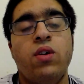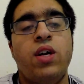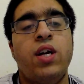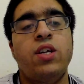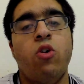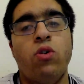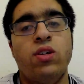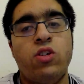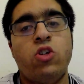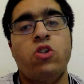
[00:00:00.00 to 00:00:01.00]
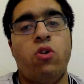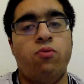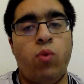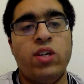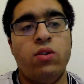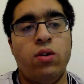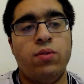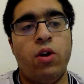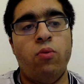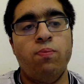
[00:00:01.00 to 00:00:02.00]
in your decision of when
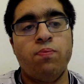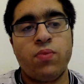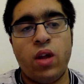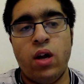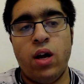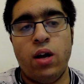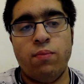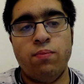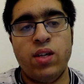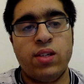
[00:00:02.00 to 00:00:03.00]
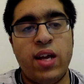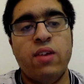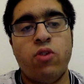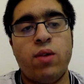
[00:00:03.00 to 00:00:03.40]
is A-level